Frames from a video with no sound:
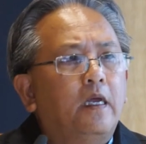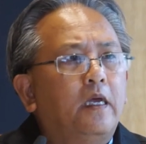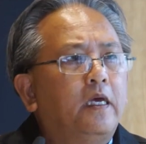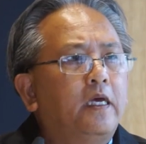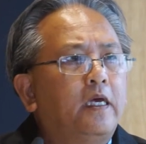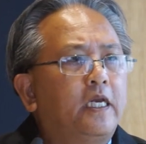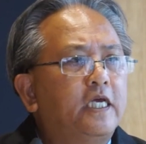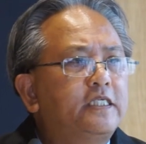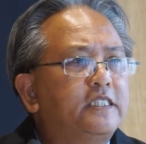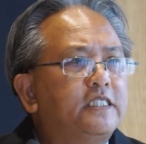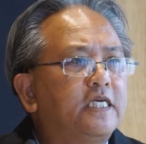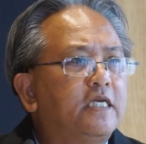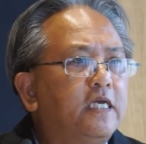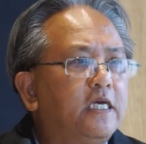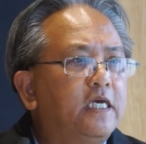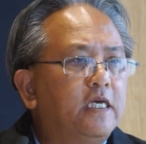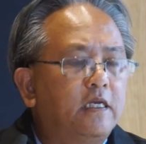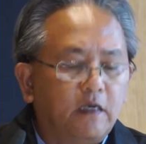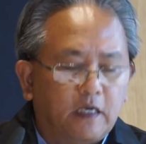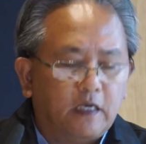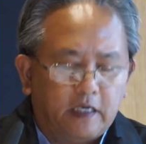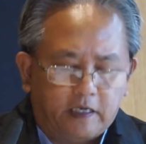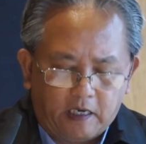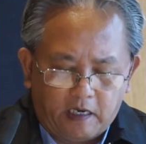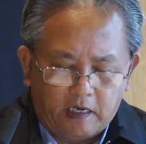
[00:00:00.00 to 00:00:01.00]
It is in
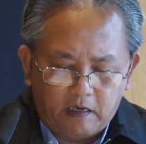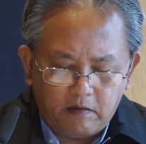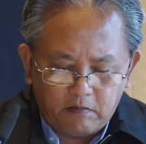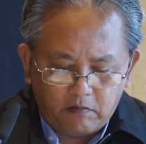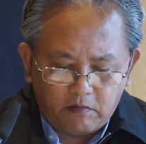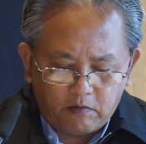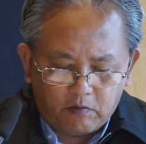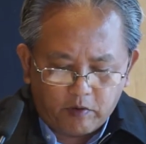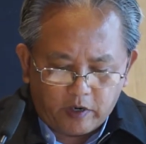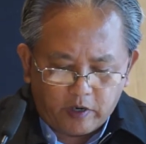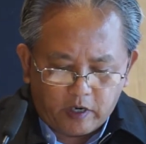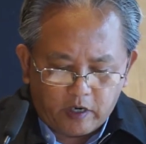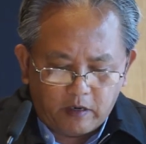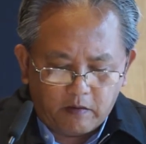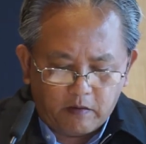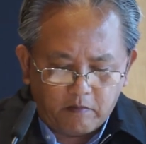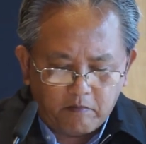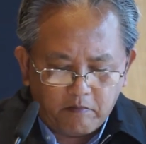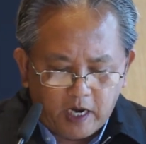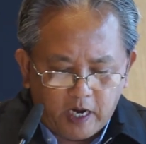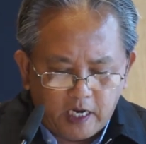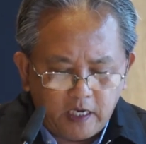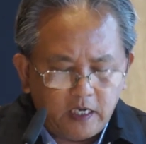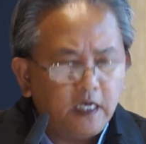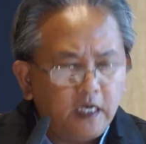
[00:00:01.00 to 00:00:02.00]
India where
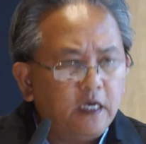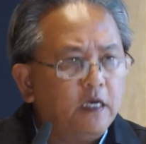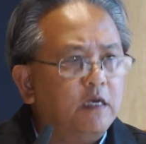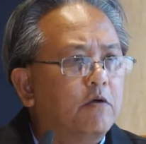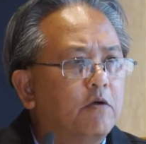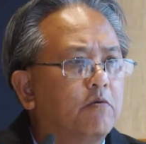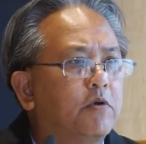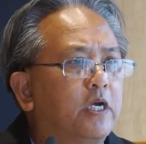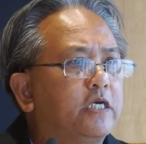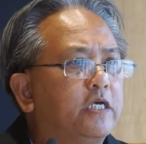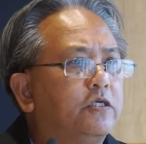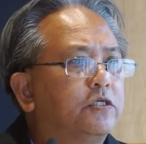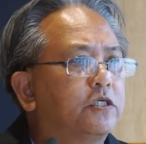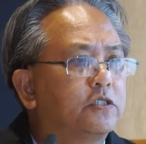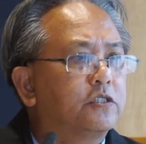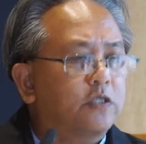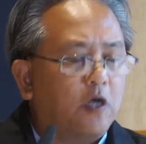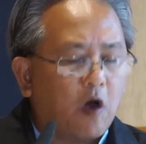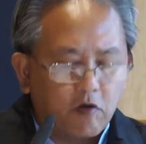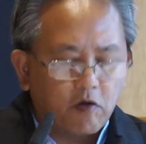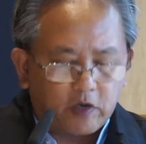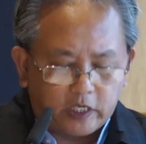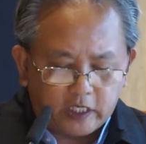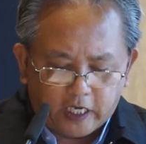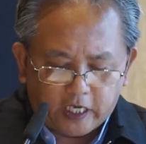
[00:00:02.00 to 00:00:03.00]
many religious
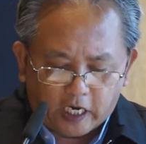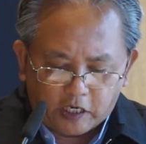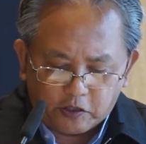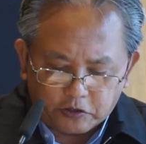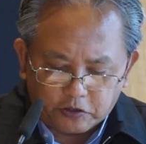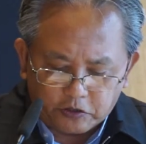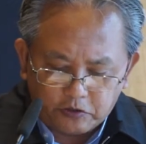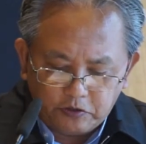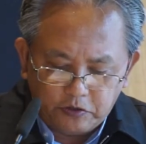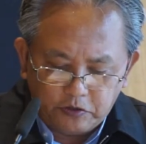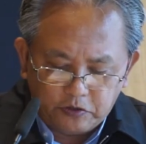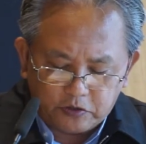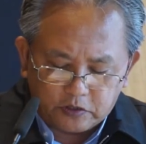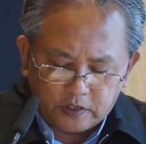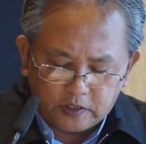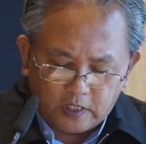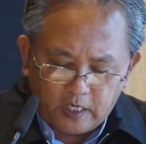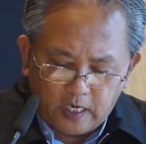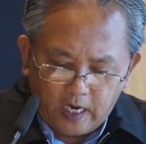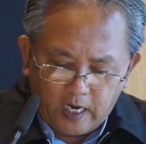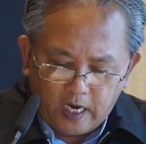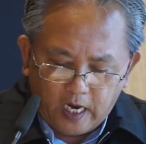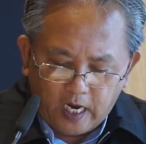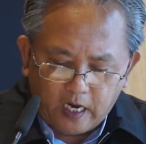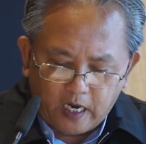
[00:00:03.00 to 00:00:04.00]
congregations
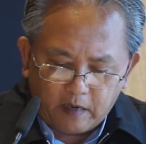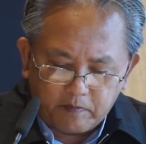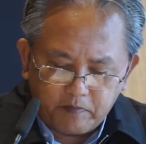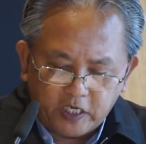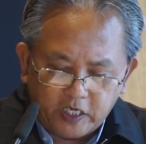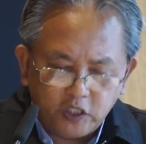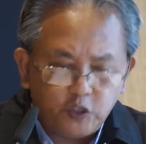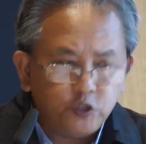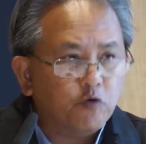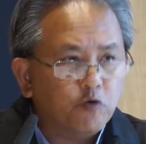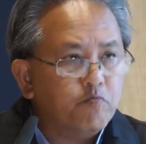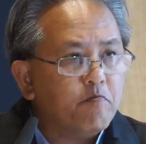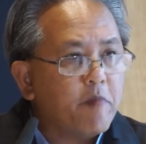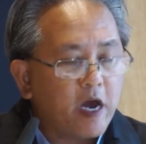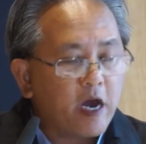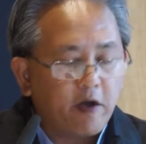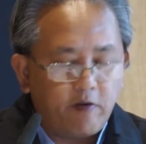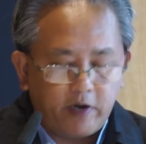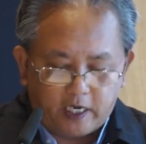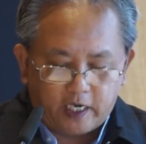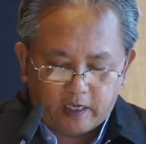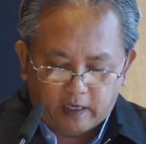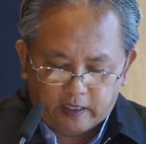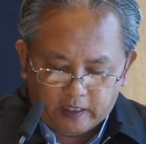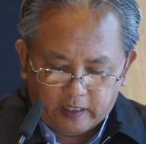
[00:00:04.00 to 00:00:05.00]
have
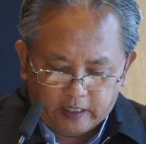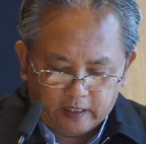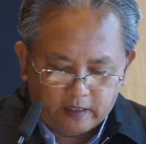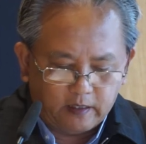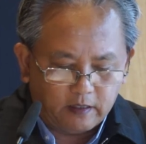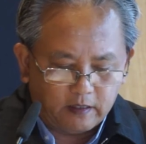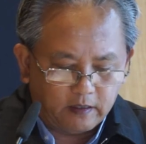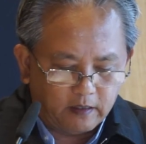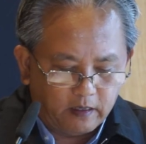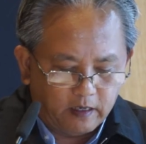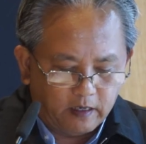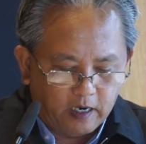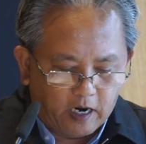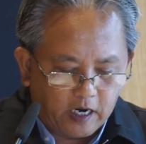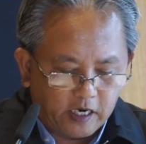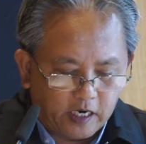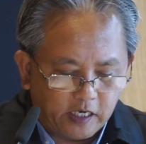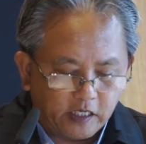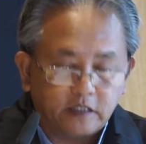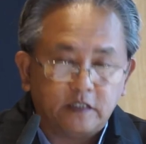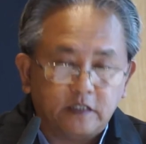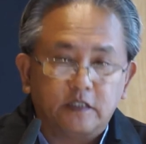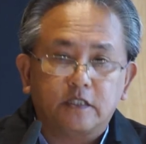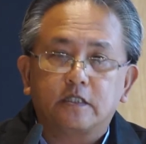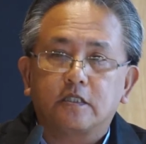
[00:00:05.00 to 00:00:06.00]
numerically
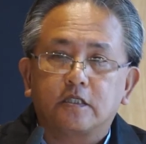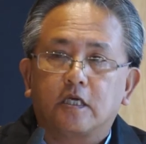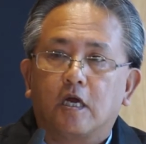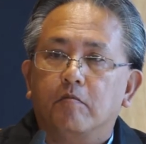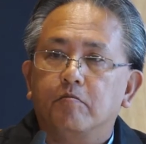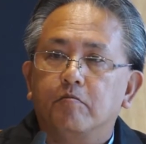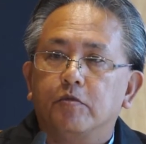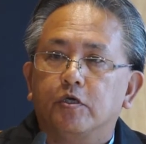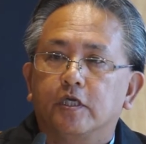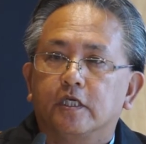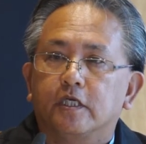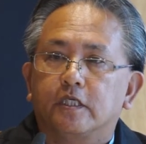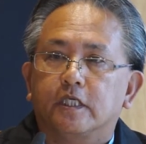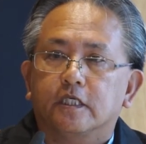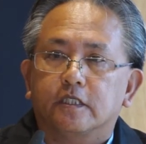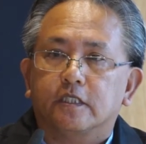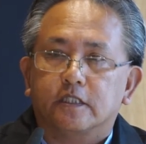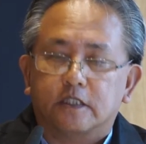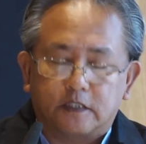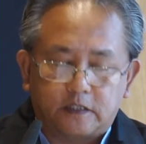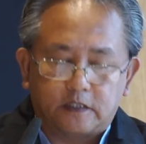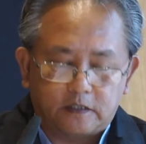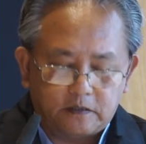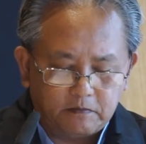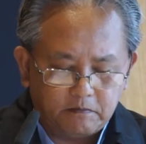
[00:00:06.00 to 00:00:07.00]
large
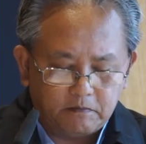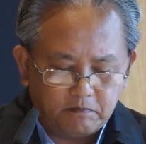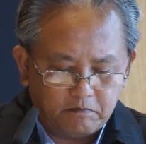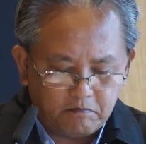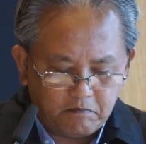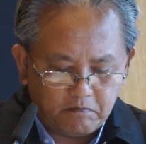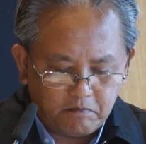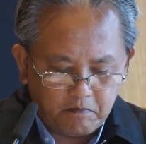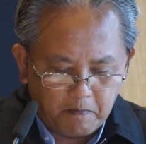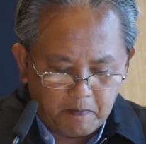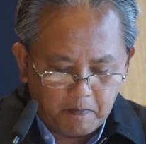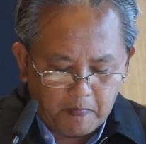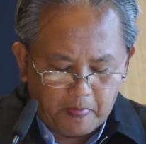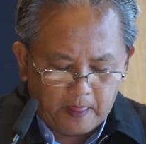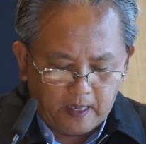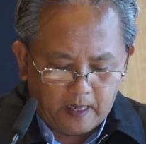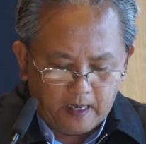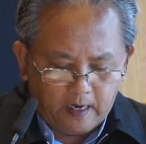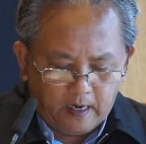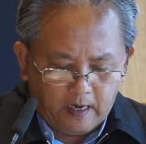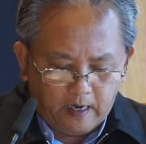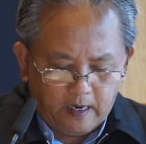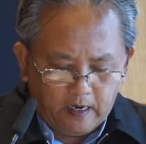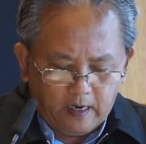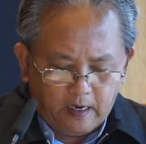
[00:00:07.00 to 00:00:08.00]
communities.
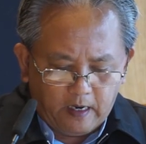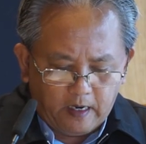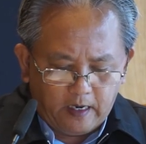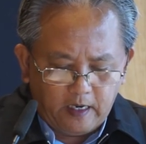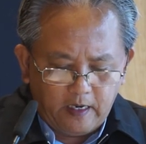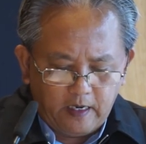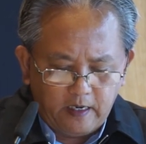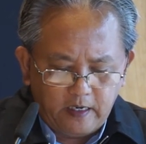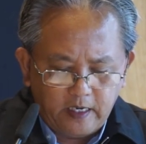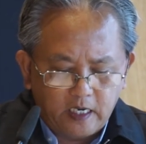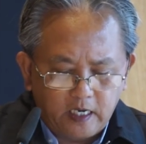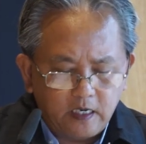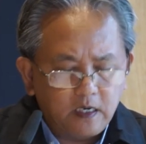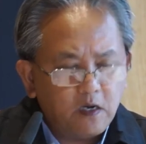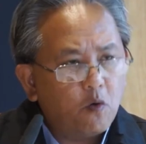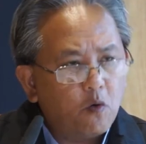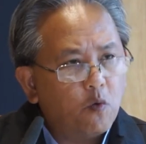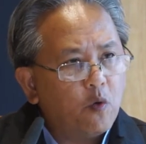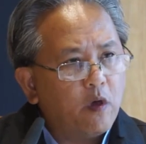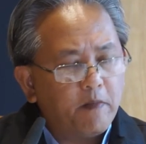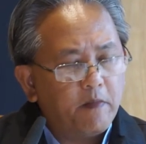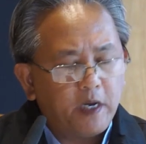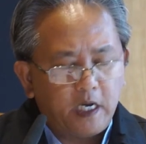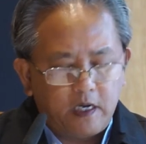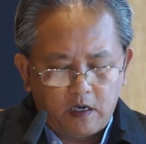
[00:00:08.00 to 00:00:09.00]
Indian
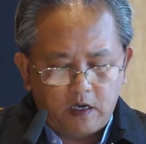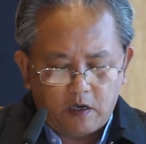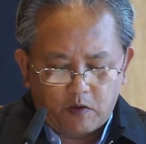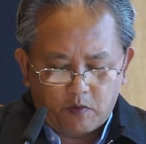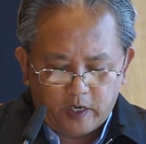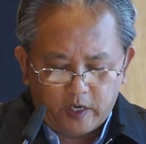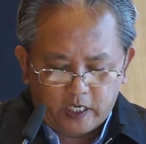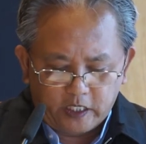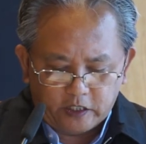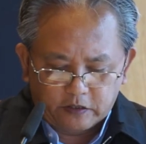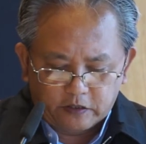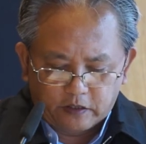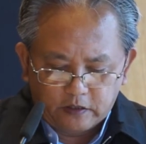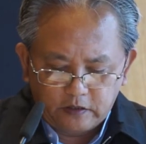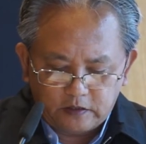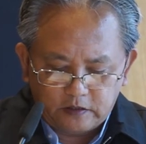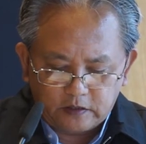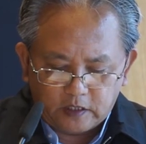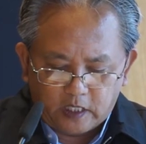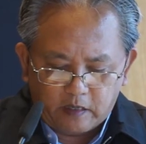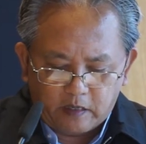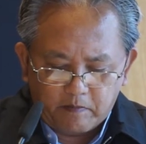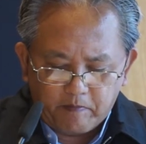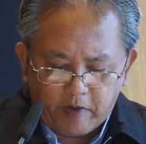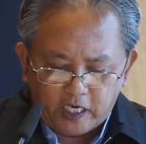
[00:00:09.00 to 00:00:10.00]
women religious
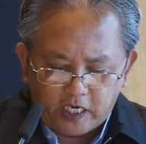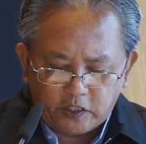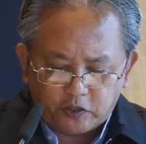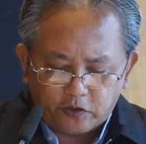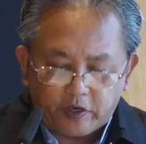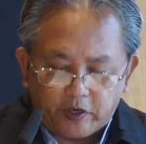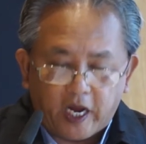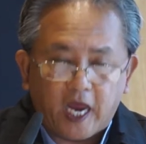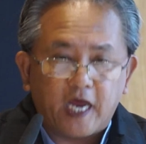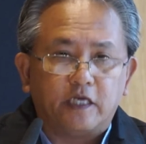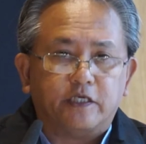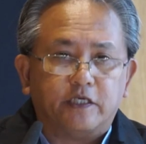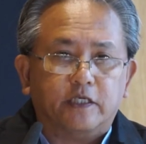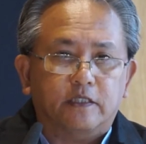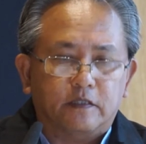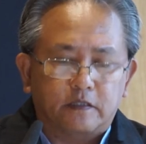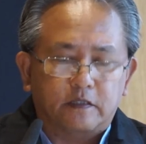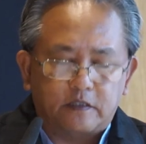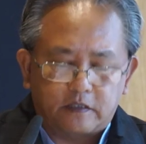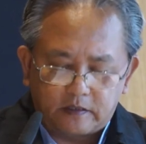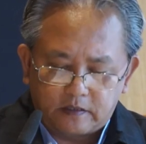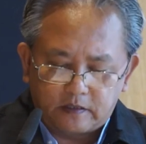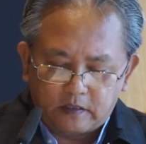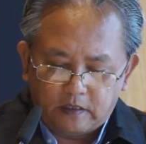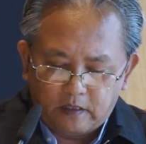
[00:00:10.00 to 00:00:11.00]
are major
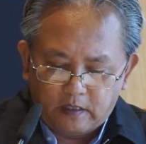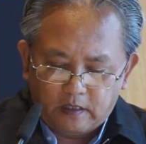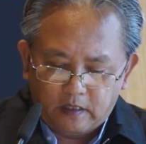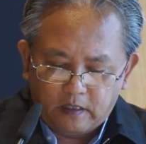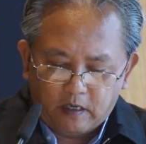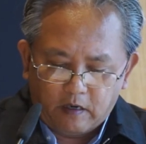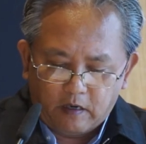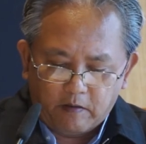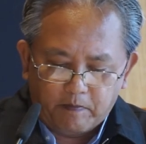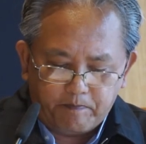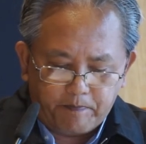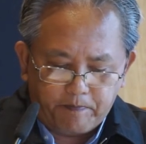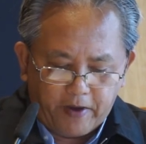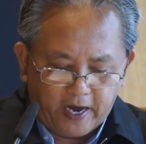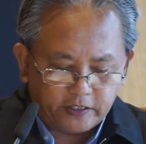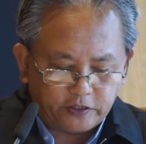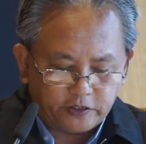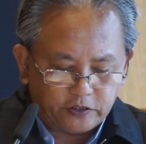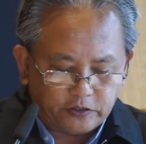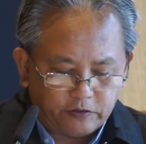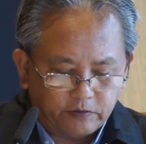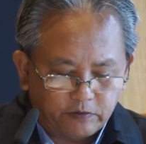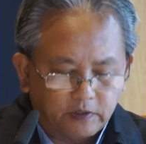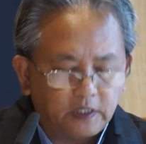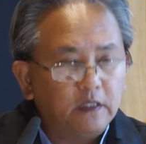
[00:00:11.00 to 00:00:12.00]
agents of
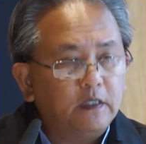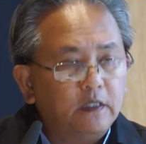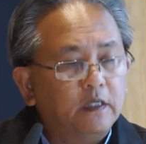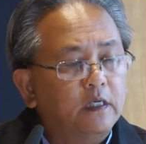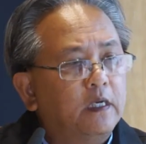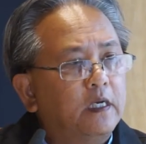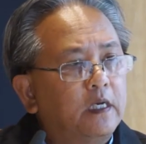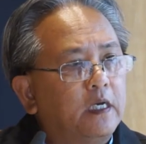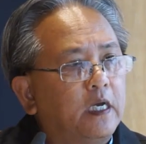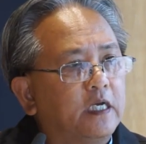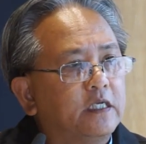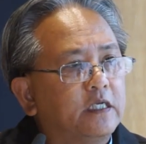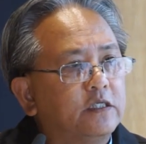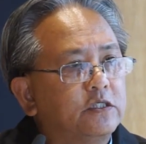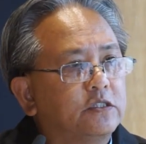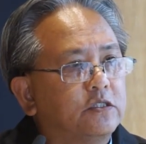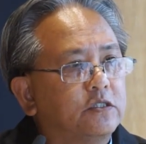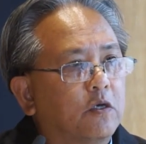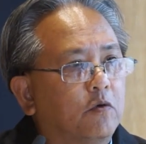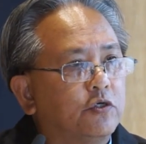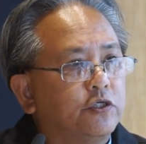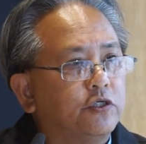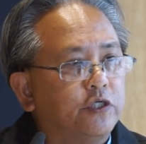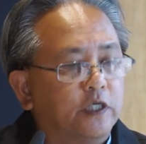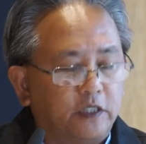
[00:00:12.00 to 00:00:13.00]
pastoral and
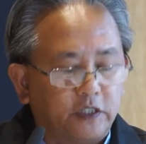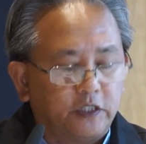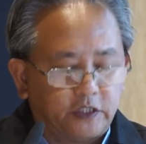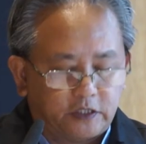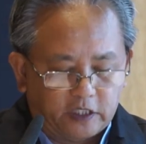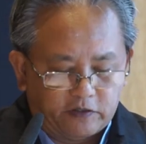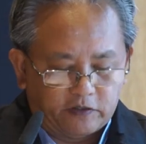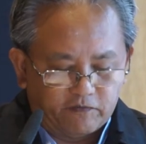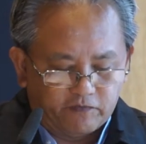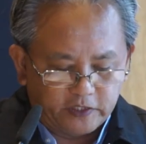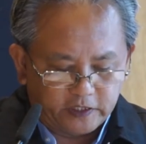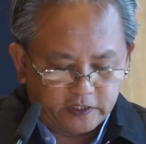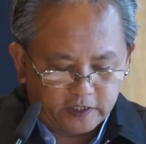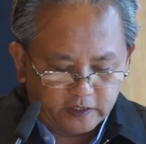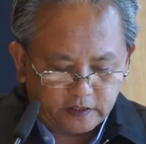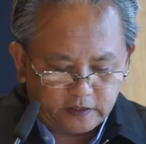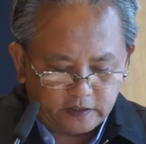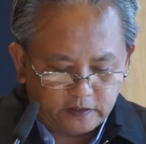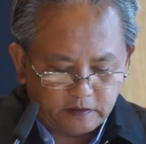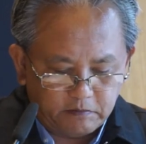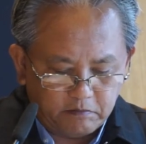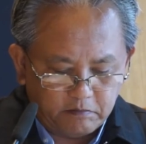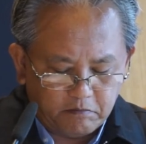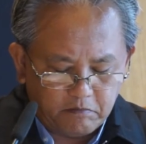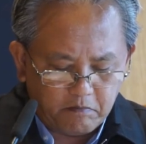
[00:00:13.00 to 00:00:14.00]
social
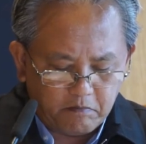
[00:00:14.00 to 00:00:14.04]
services.